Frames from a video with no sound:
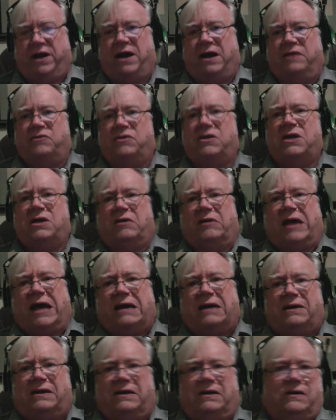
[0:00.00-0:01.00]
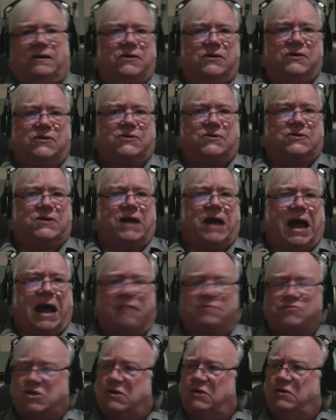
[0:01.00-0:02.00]
I think that is
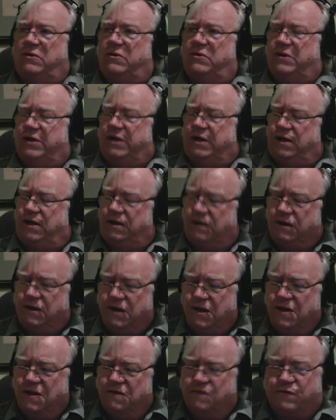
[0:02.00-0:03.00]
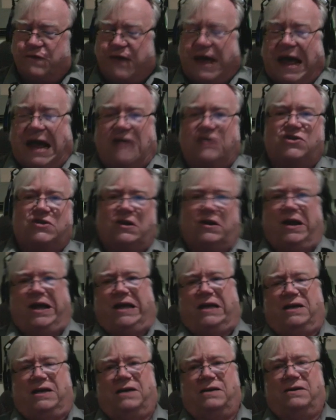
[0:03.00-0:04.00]
absolutely
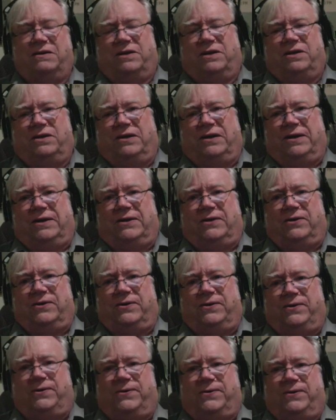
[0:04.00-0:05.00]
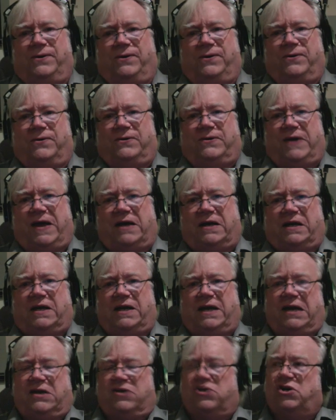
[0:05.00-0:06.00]
fascinating, that your
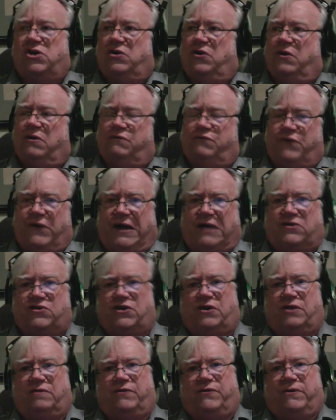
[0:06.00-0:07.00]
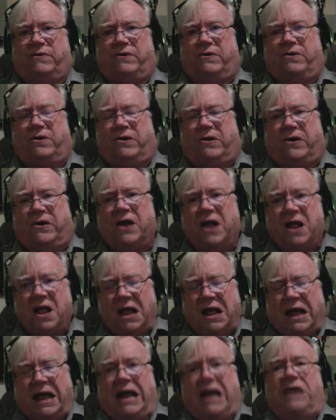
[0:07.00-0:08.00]
dedication, your affection for her,
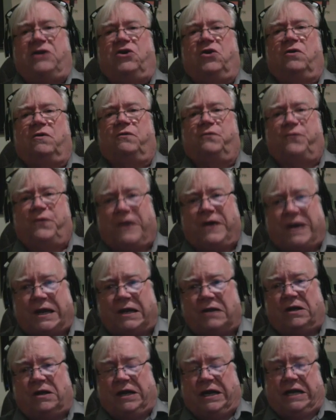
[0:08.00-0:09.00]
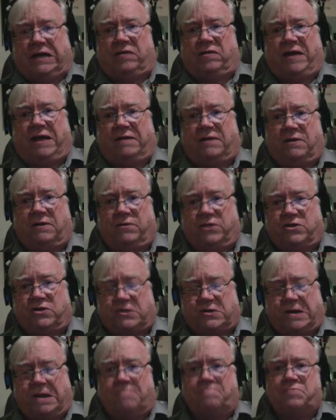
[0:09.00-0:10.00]
and your feeling that there was
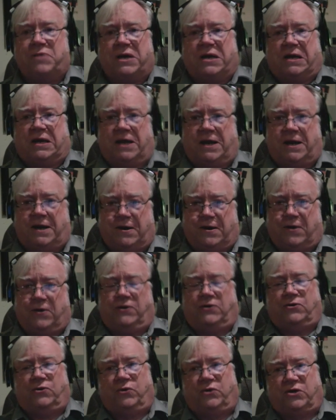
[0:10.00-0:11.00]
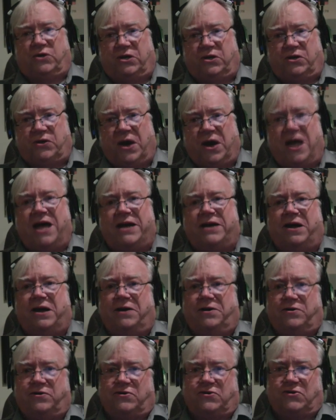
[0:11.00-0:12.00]
something here you did not
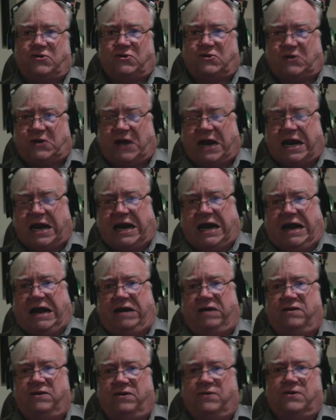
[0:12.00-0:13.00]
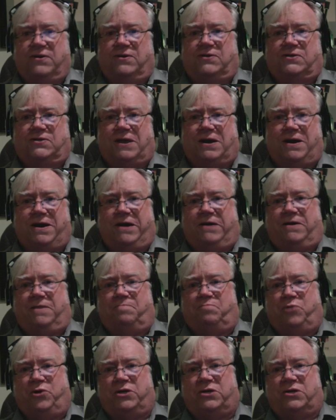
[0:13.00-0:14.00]
understand, your desire to
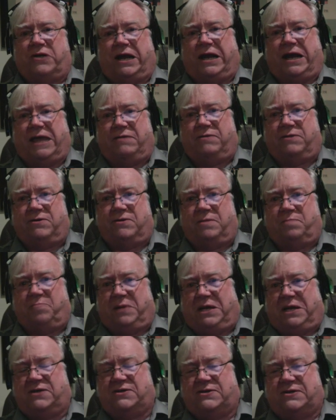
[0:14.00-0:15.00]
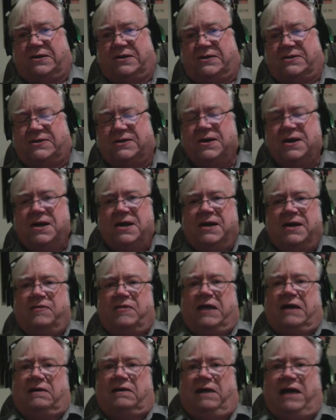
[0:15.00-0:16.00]
put together the pieces
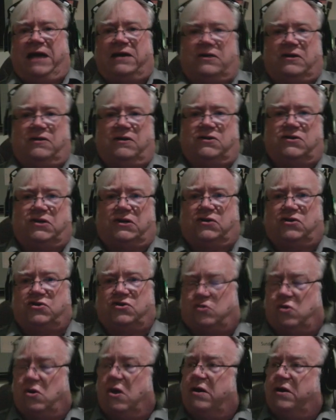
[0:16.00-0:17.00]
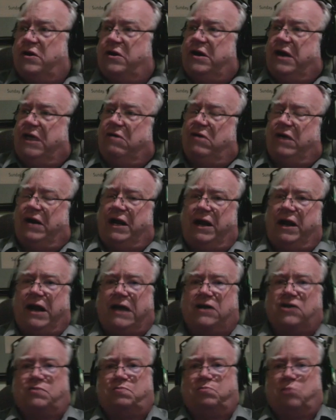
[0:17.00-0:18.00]
that led to this extraordinary
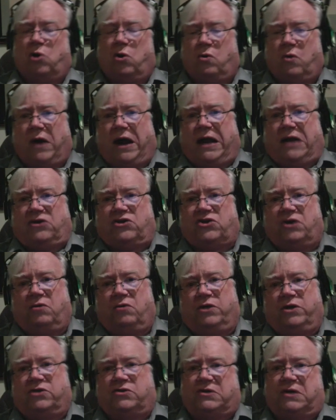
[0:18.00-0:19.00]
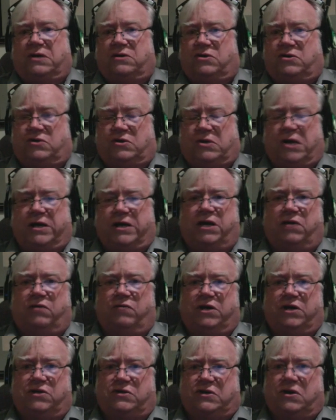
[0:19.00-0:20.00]
exploration with such stunning
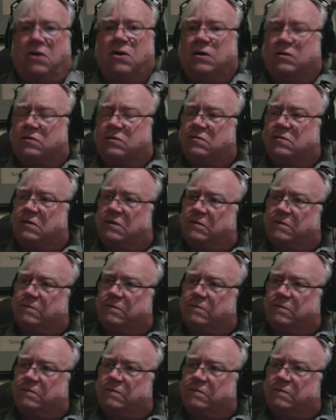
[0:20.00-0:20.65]
results.